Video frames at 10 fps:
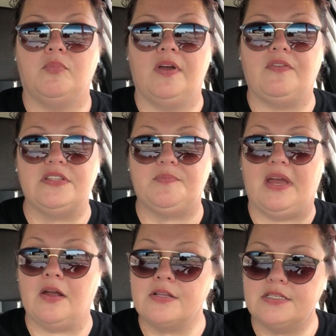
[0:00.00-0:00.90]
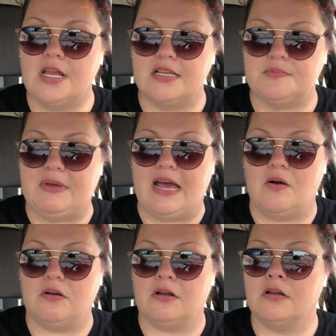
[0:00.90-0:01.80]
boyfriend's parents lost
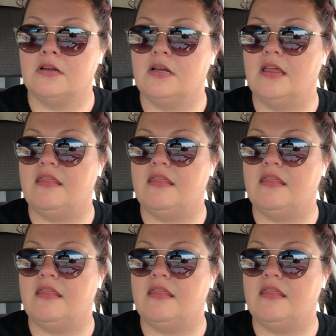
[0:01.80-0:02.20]
power.